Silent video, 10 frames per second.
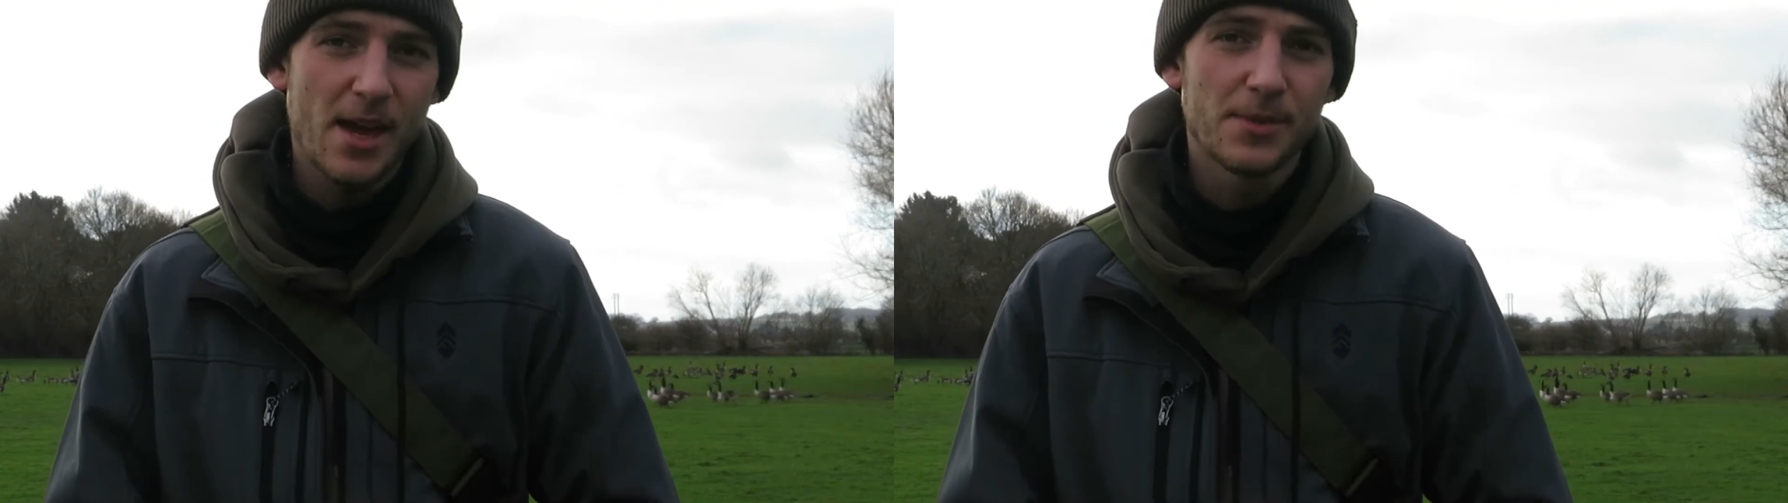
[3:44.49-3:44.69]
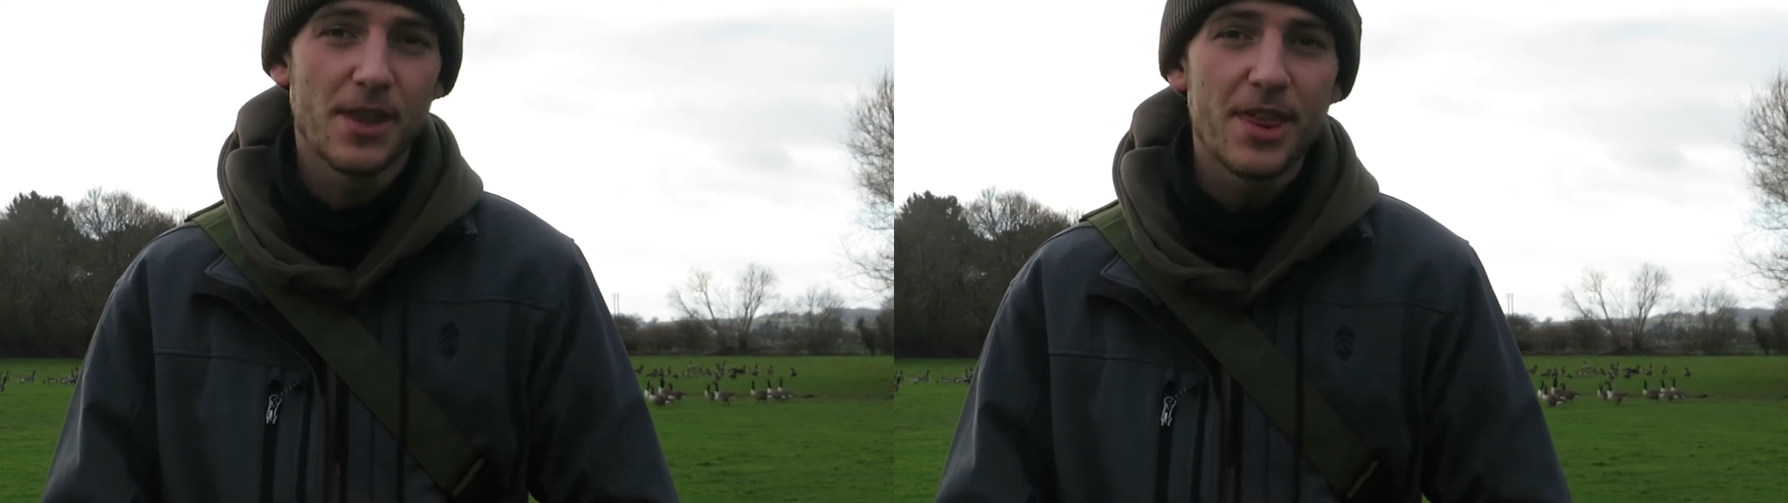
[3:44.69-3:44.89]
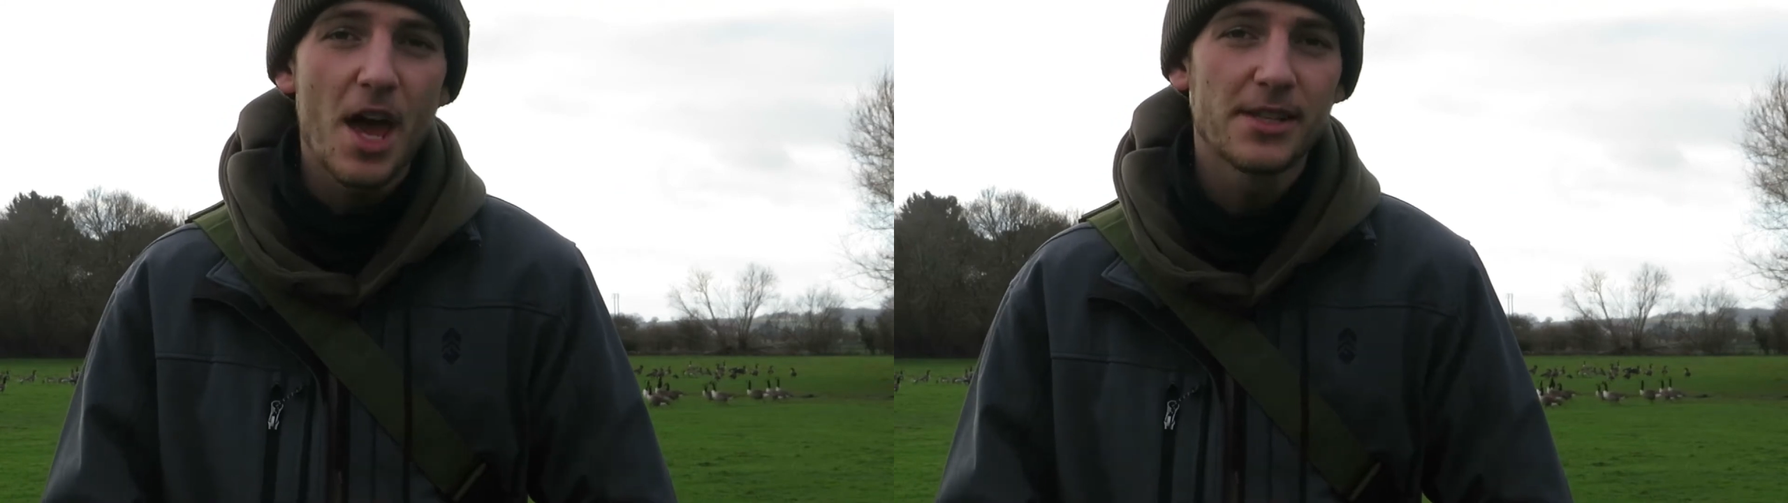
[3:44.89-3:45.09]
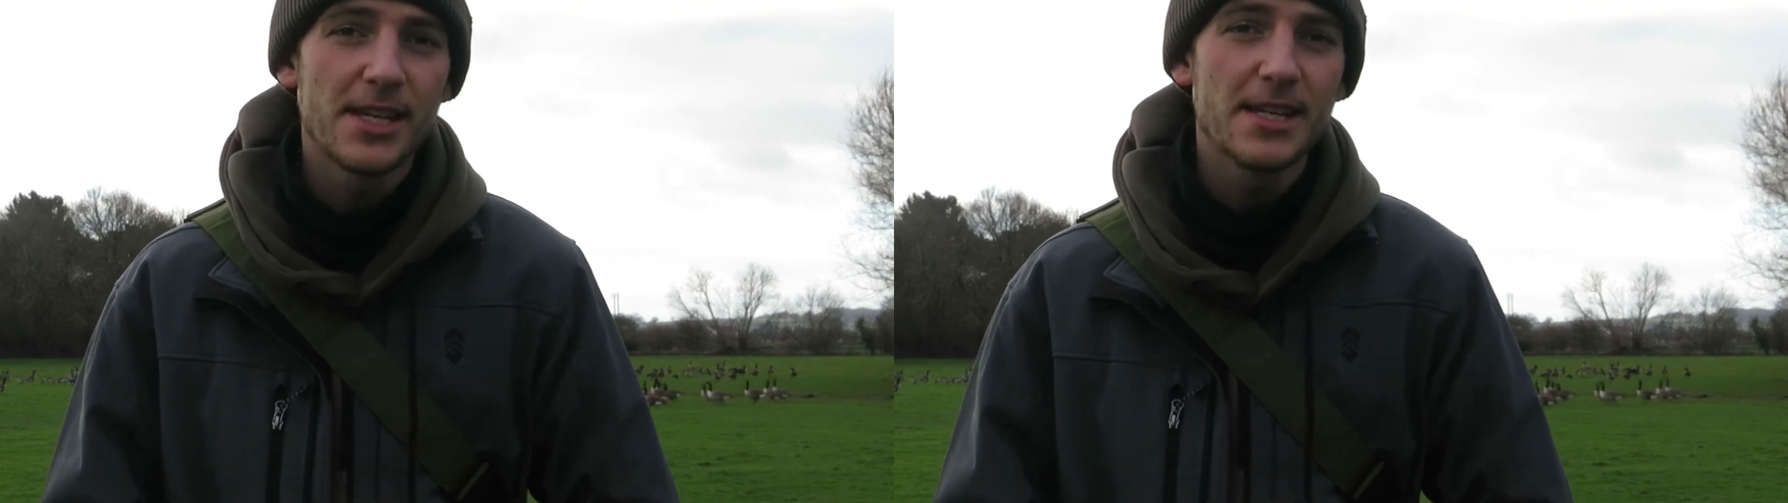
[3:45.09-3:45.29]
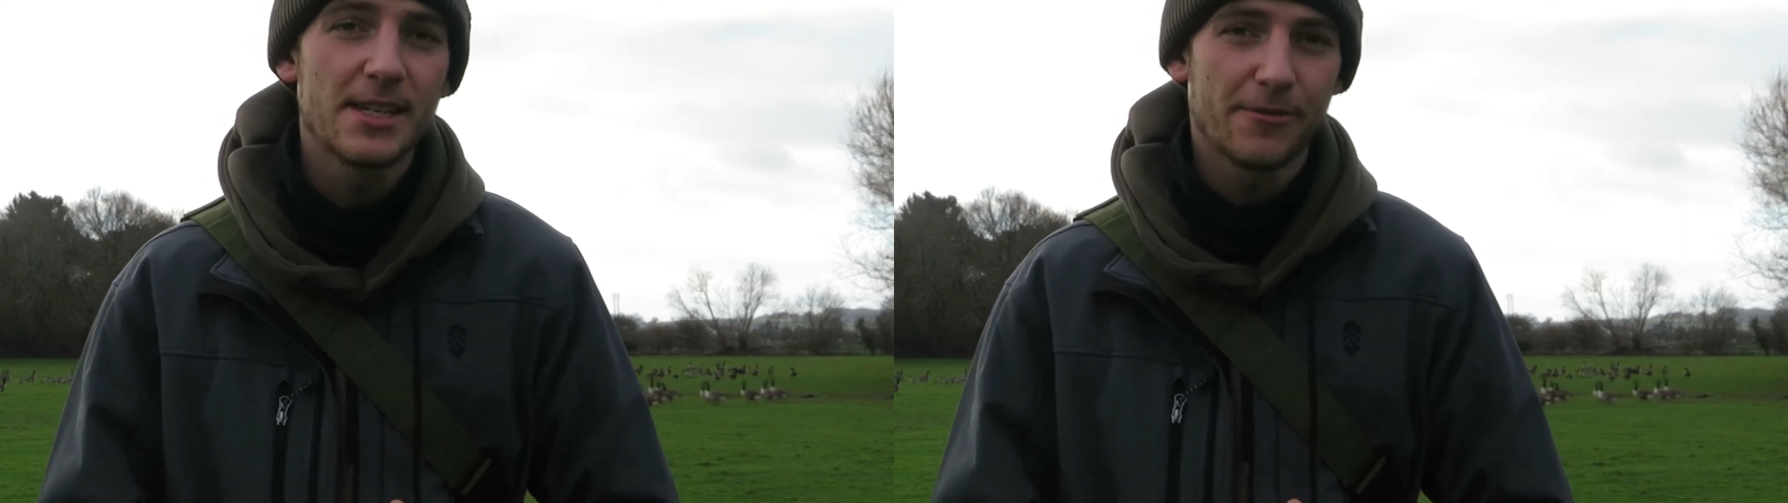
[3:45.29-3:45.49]
up to
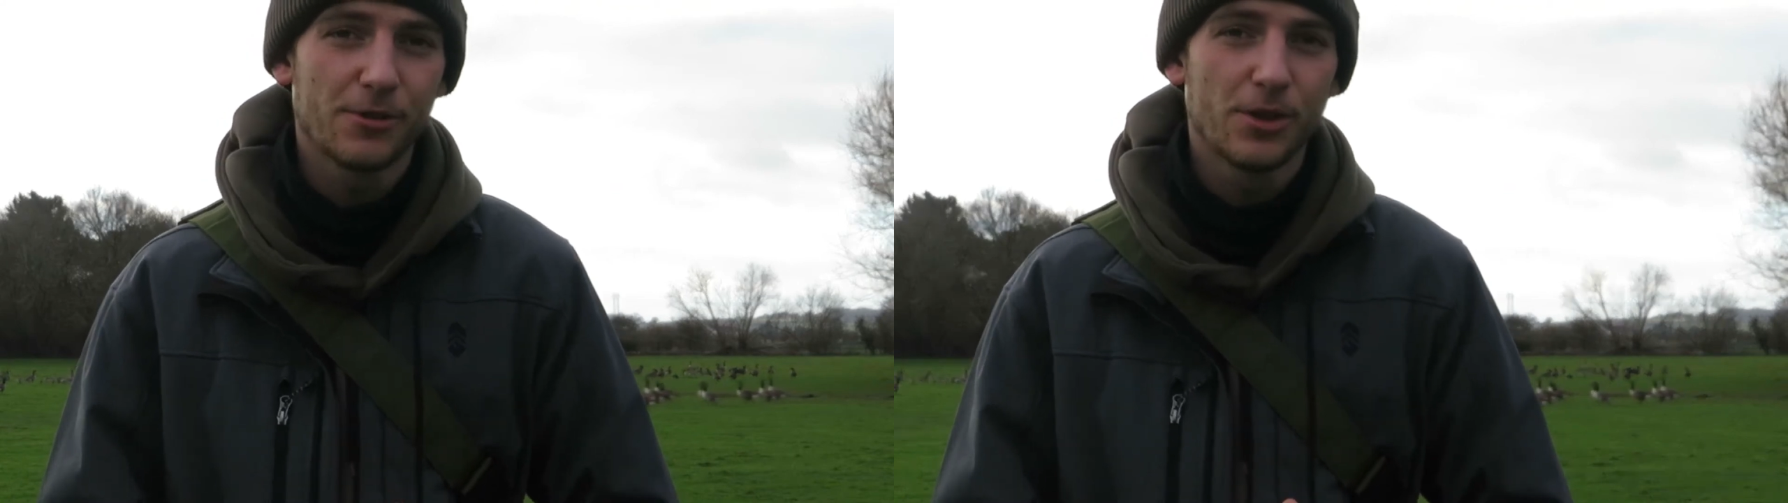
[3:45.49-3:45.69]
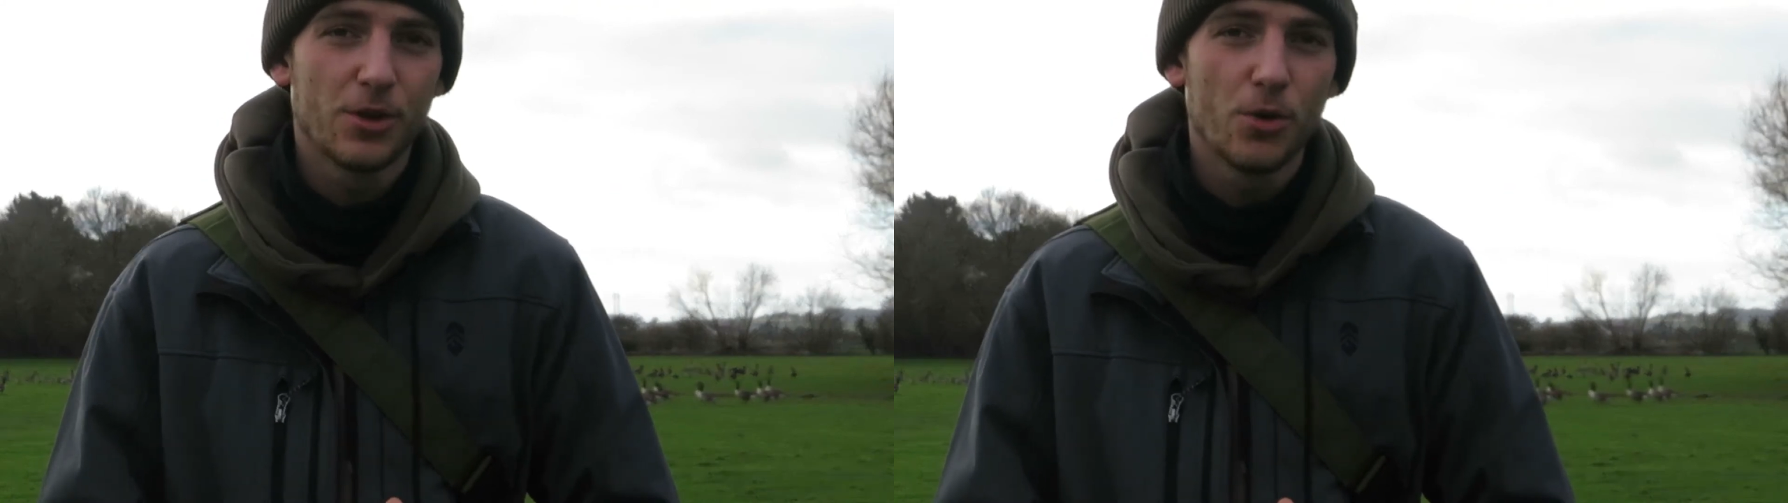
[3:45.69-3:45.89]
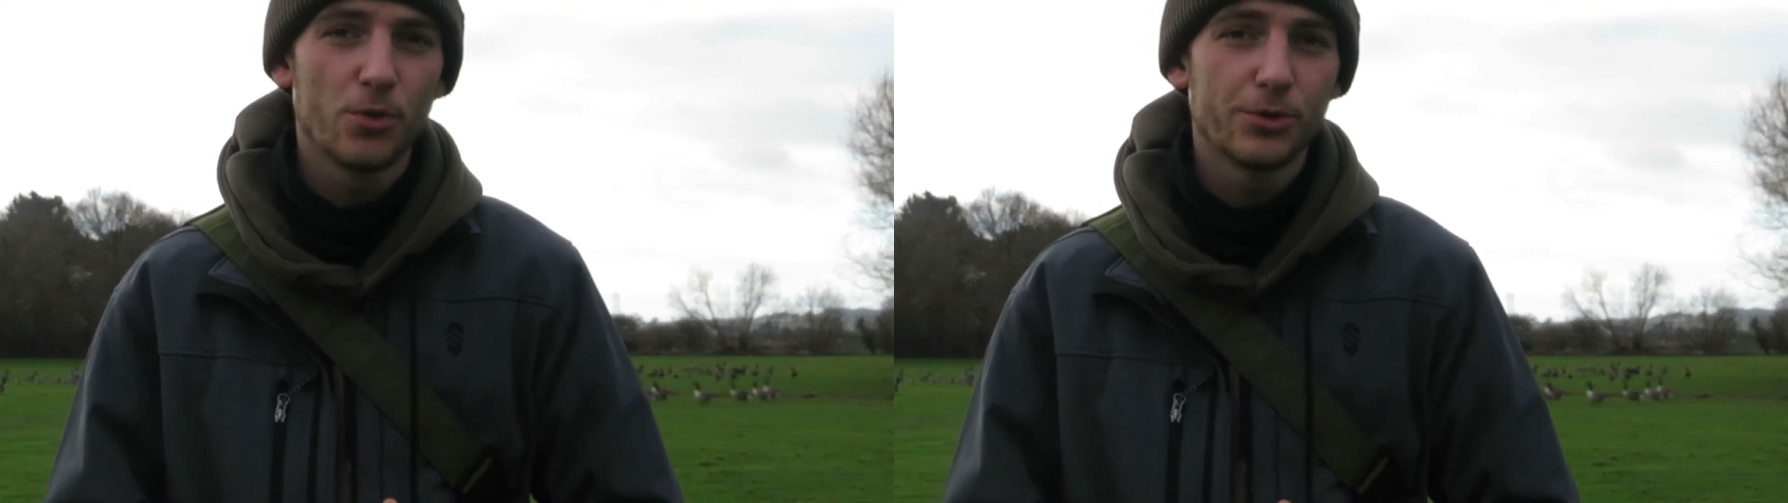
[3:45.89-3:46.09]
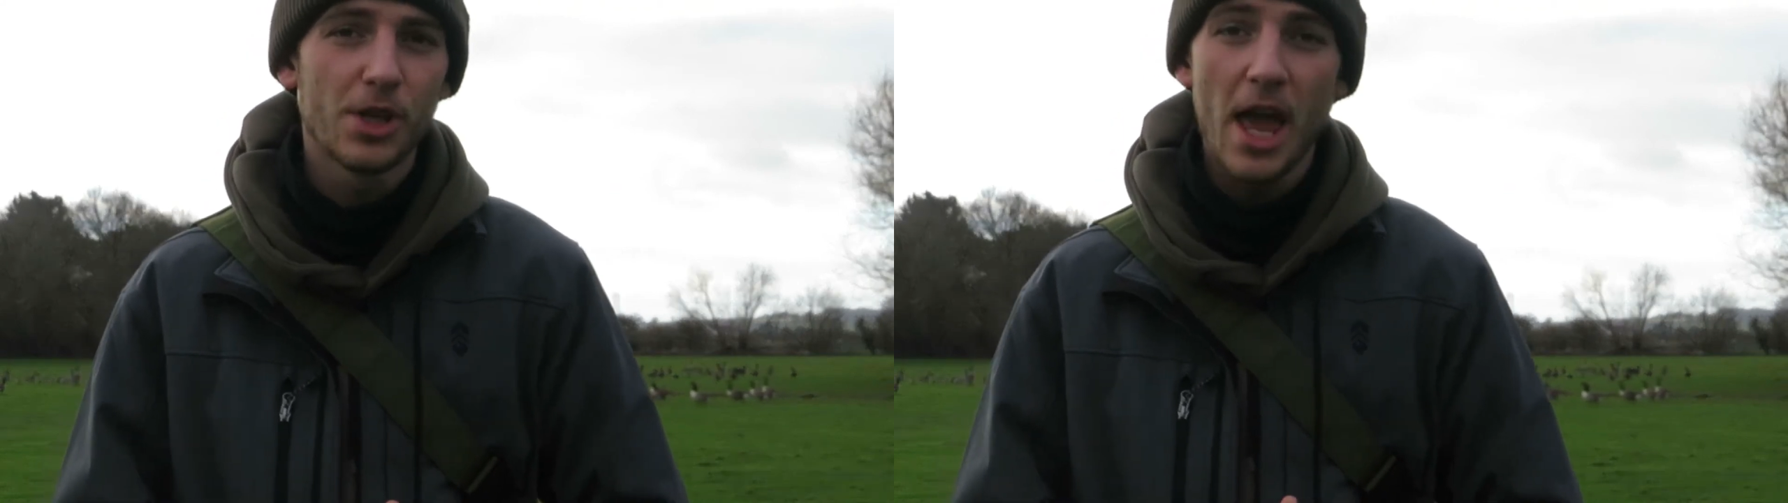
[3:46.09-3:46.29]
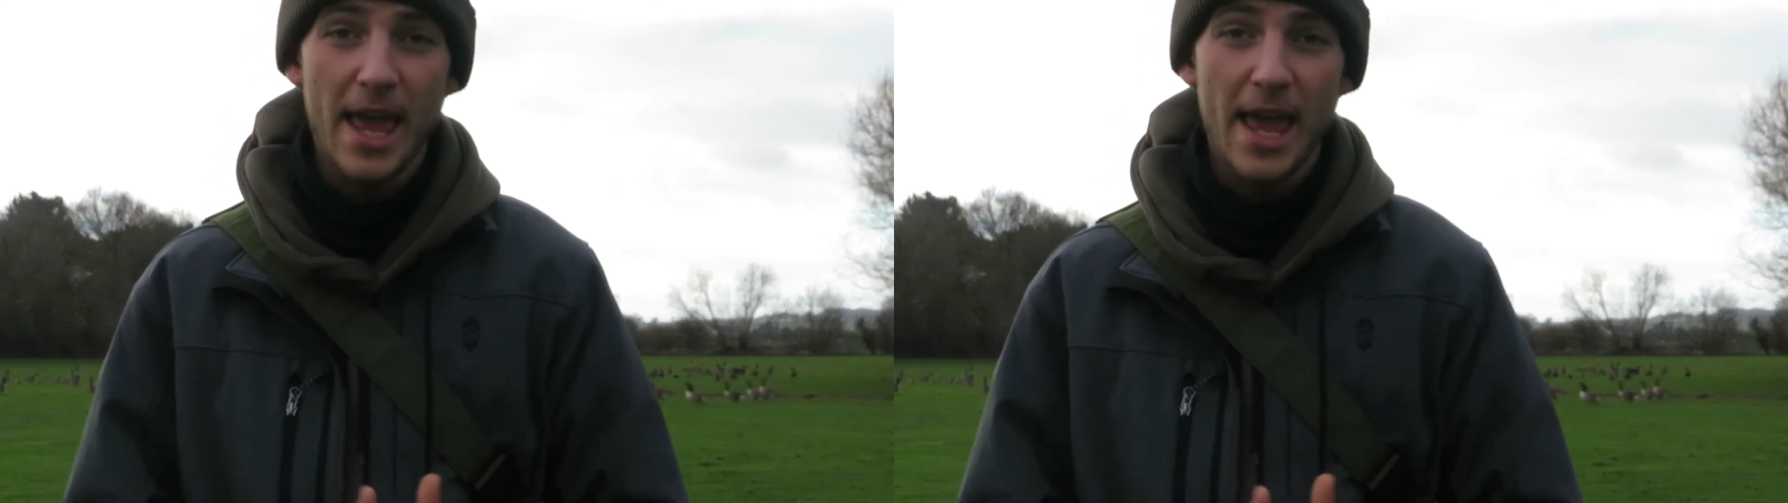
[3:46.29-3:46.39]
13 different calls,